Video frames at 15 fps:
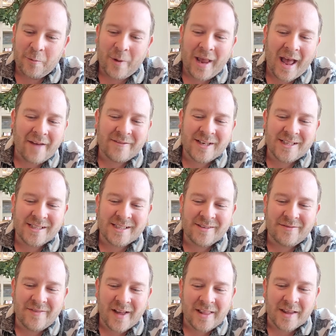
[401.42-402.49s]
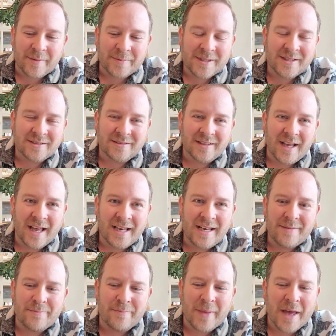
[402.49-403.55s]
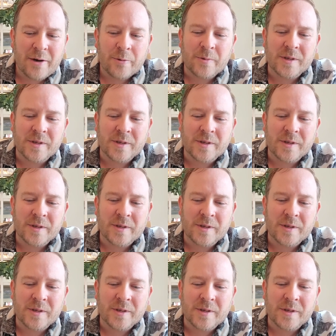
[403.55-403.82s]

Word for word: We haven't developed any better